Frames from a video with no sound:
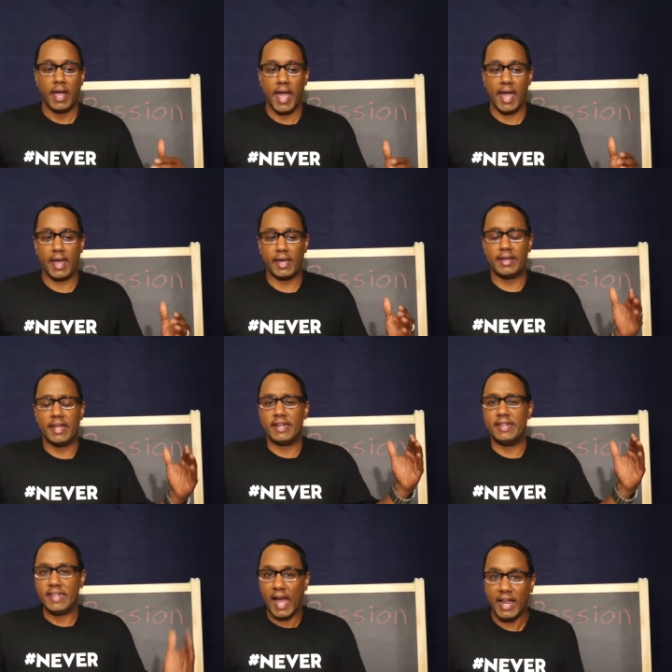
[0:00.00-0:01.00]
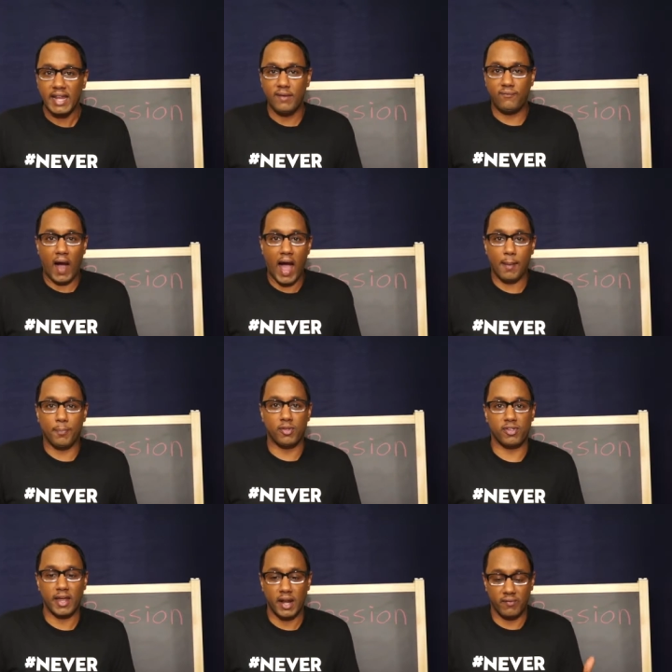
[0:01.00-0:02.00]
and
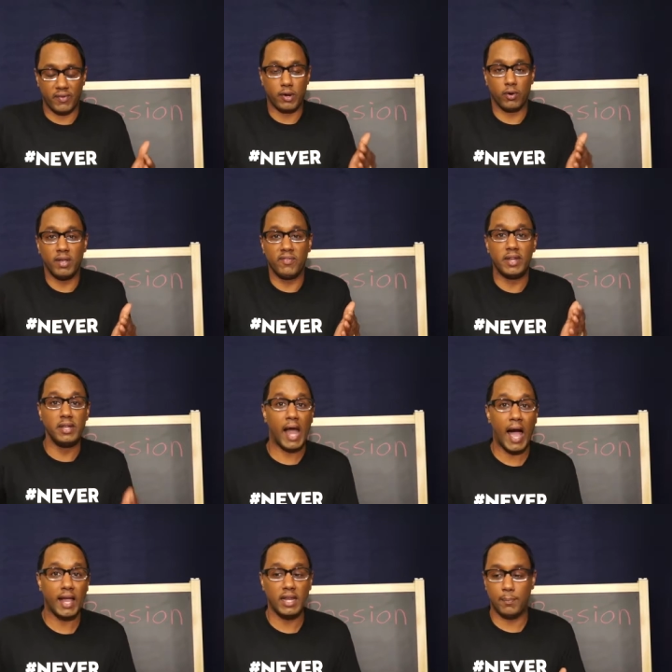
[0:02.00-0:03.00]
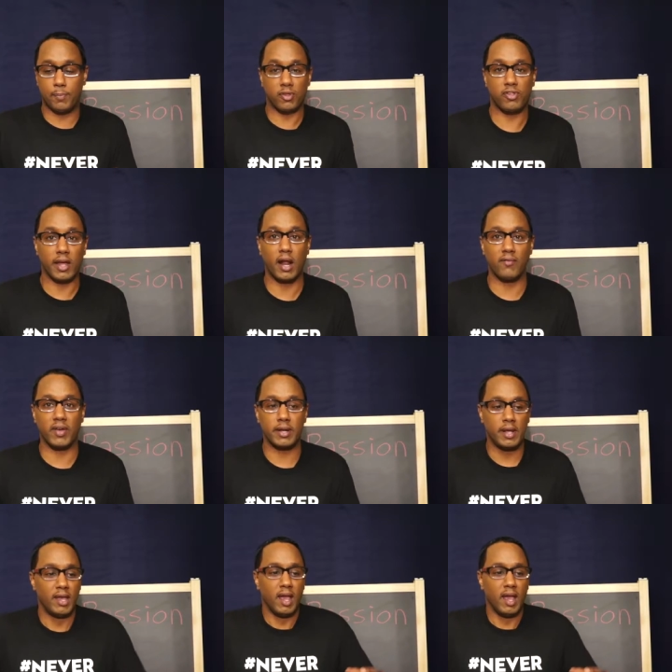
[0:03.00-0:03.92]
95% of it or even 90% of it